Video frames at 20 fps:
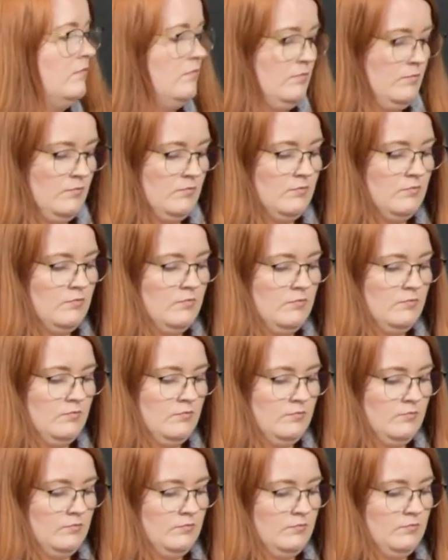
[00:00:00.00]

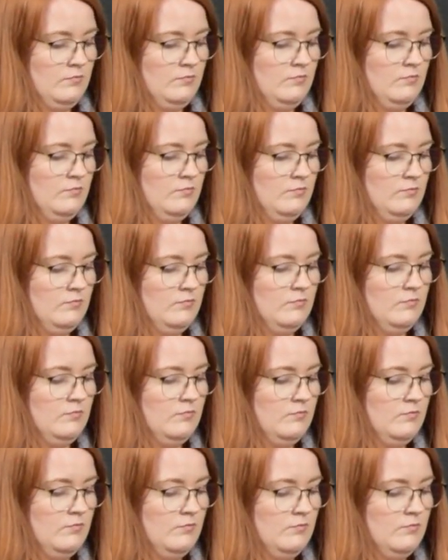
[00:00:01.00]

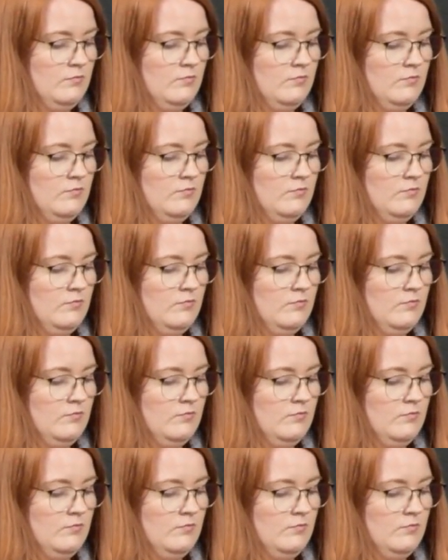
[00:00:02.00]
(not speaking)